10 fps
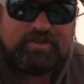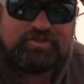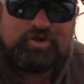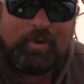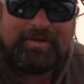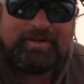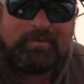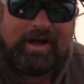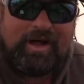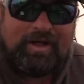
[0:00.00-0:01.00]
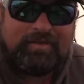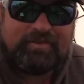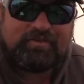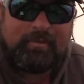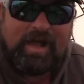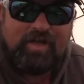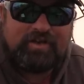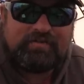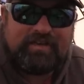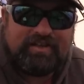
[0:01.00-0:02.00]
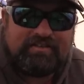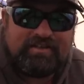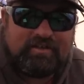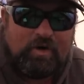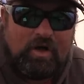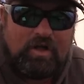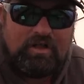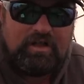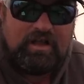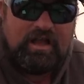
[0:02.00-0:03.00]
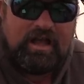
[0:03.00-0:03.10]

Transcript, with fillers: Joey did well. The smile on his face says it all.